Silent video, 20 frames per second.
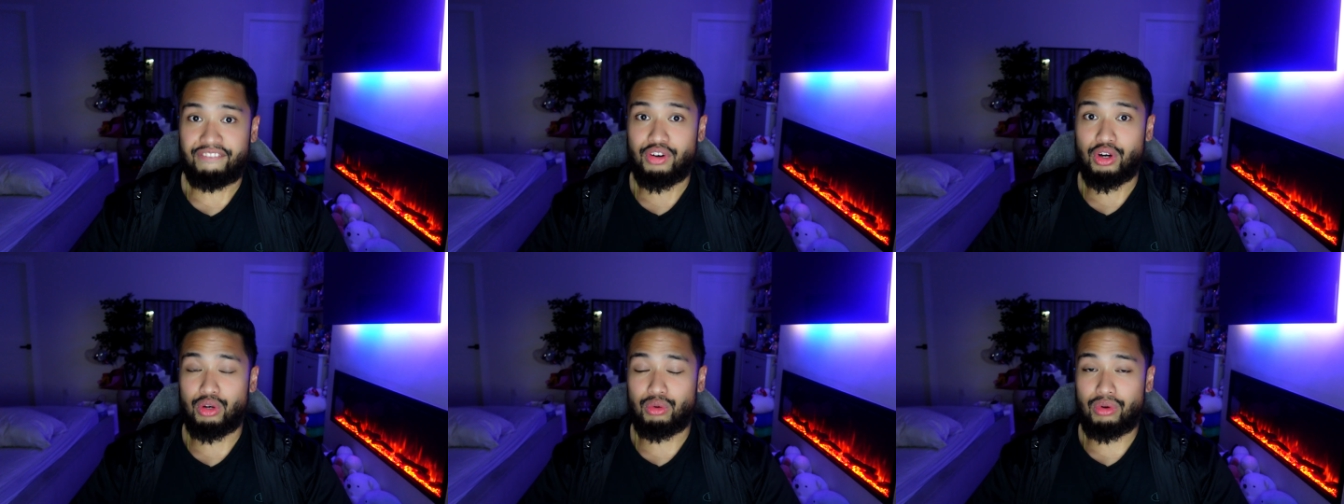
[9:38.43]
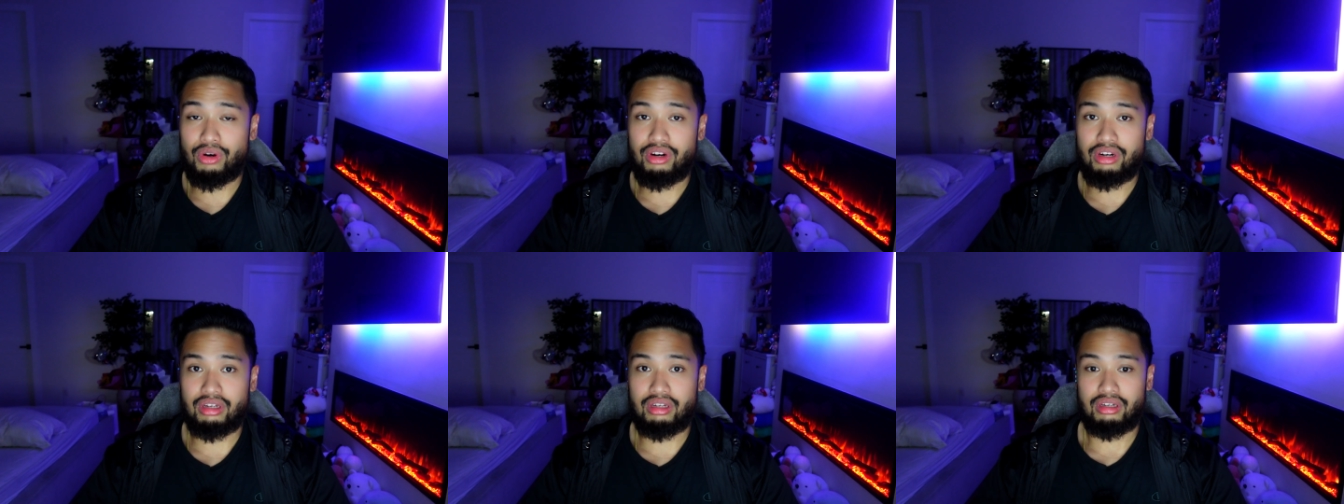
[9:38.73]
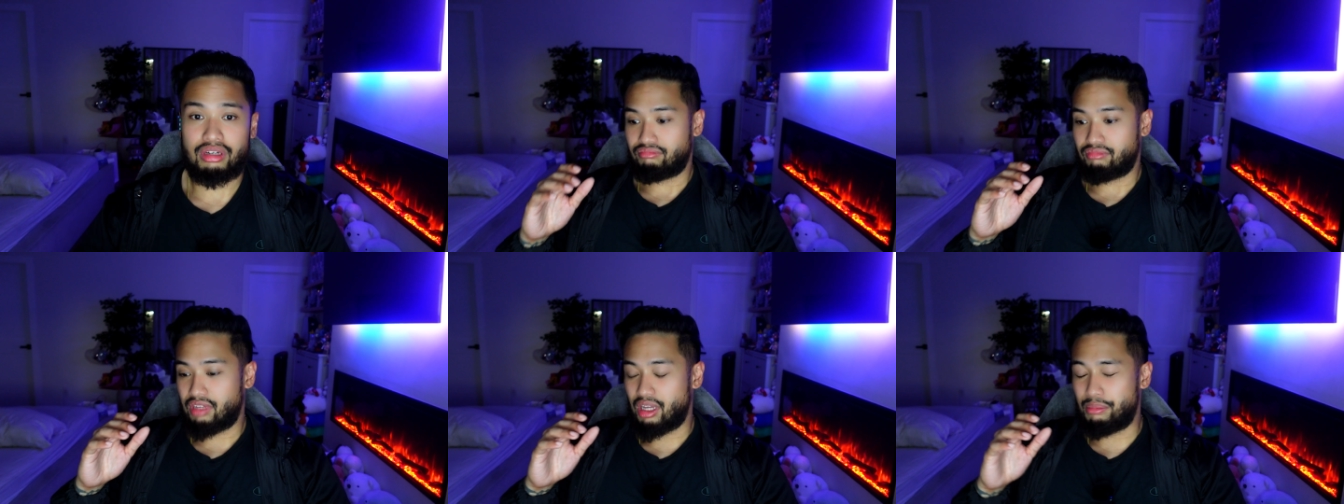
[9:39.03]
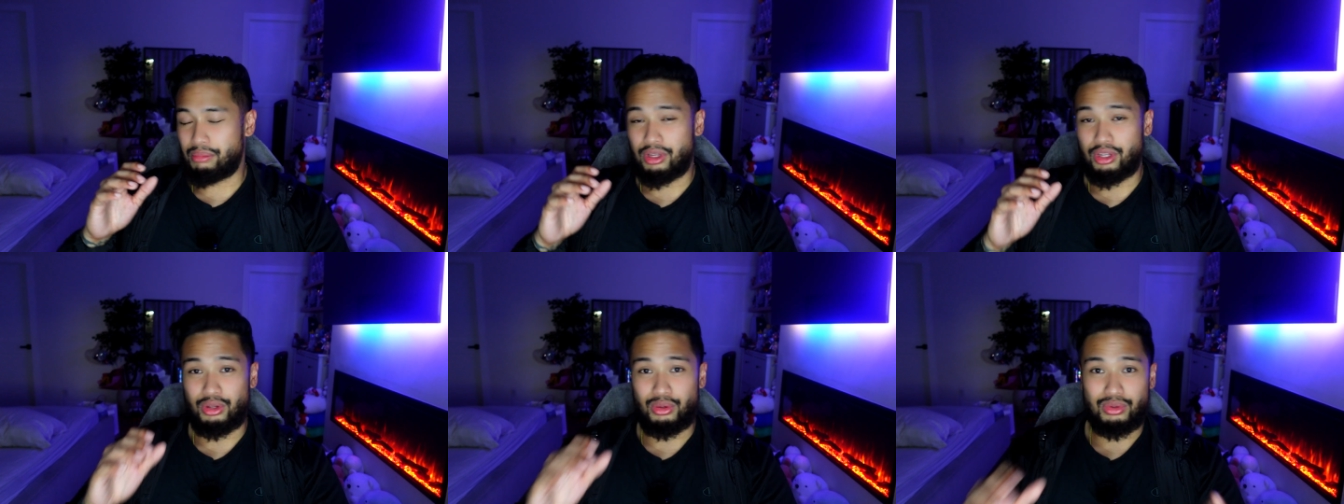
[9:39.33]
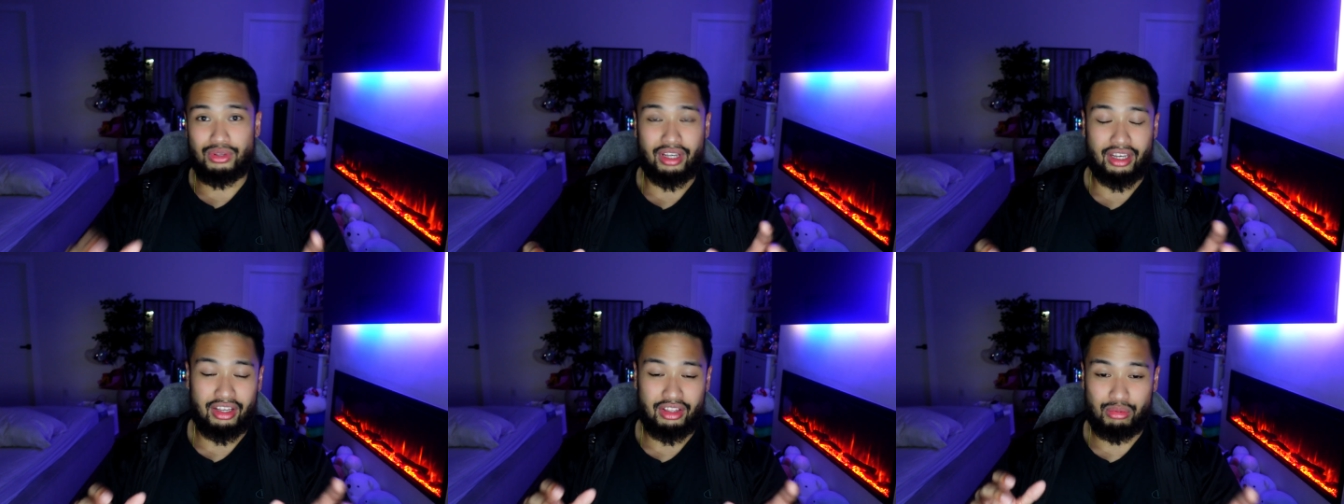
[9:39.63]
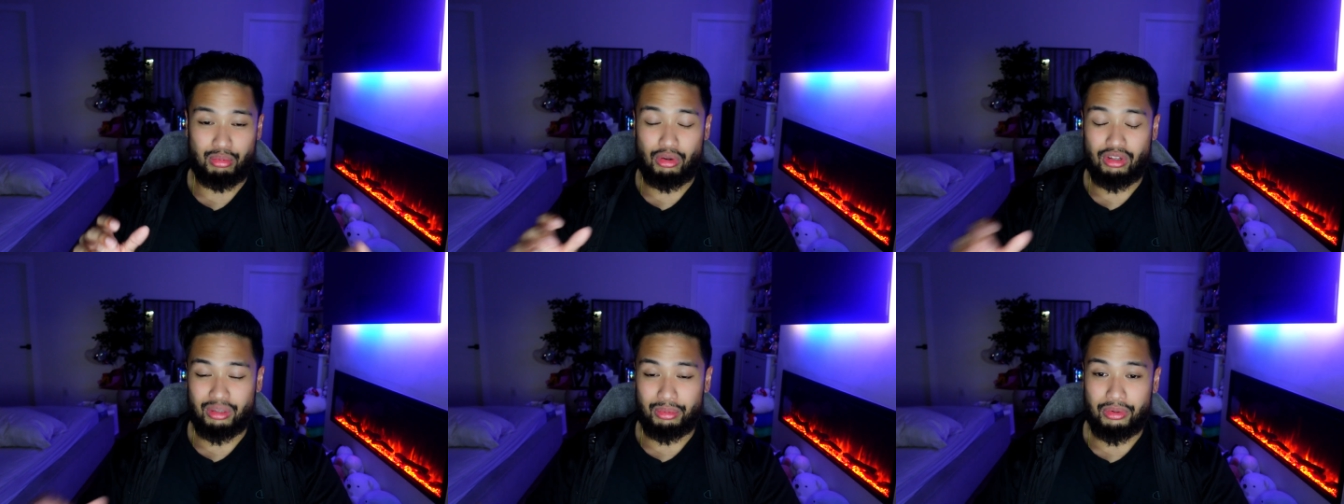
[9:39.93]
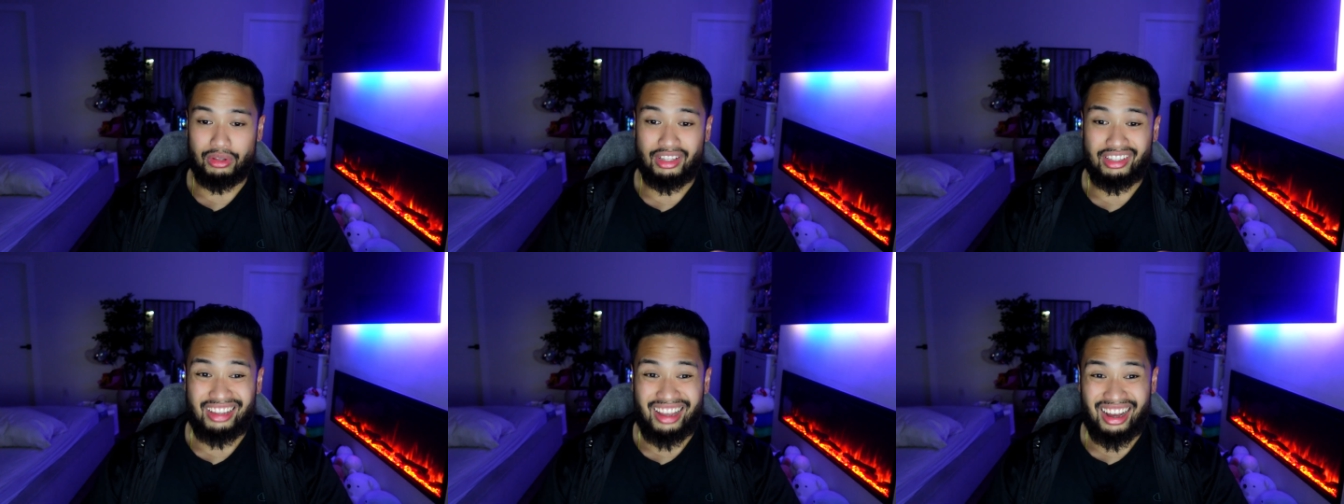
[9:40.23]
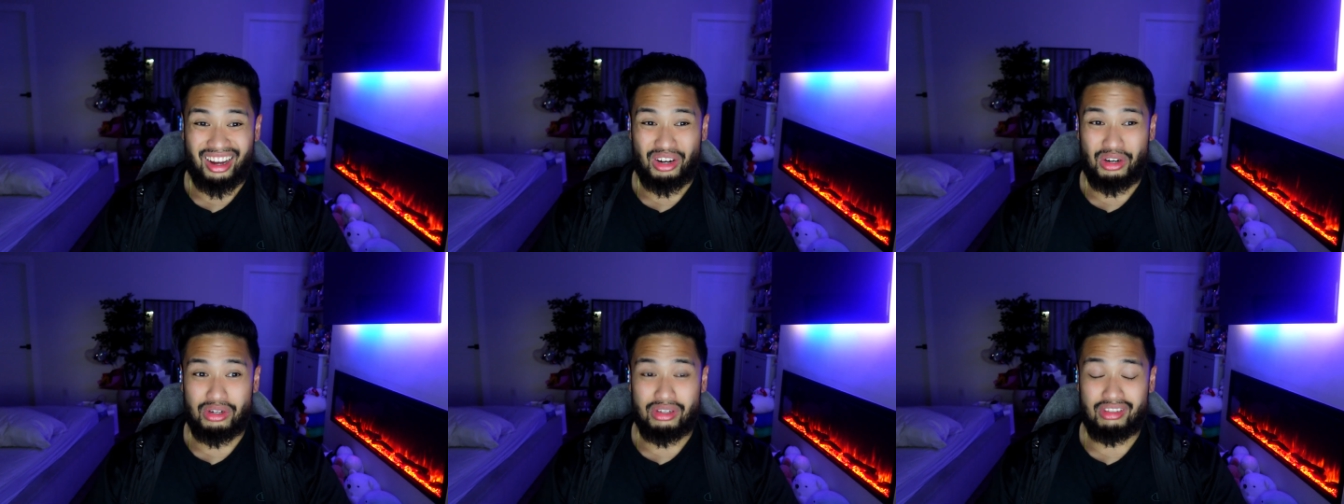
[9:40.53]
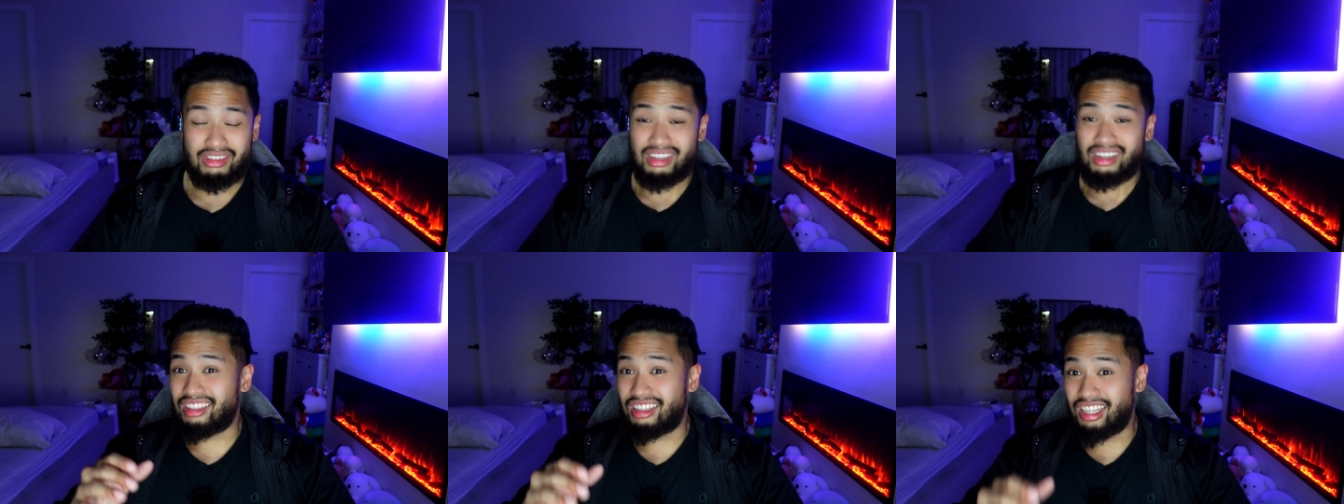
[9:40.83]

Footwork can be used against multiple attackers.